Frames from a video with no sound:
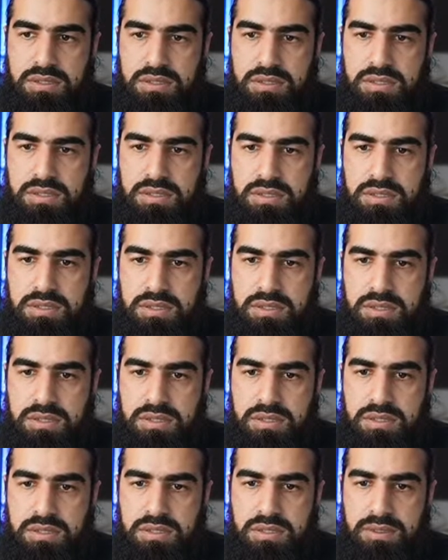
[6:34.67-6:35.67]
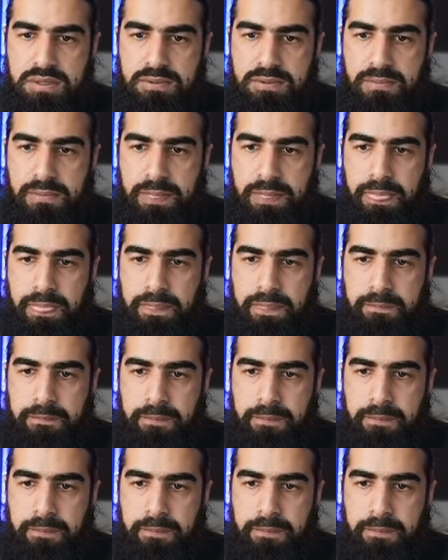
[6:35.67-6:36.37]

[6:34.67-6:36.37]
No one is speaking in this clip.